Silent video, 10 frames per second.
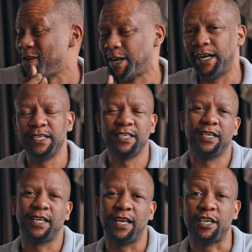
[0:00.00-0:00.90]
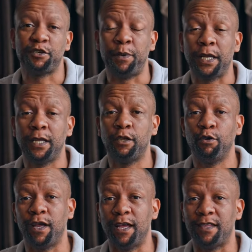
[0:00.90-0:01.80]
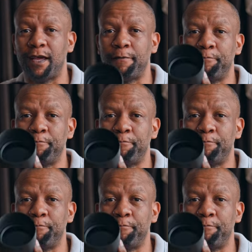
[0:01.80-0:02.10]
Utilizing it and expecting to get that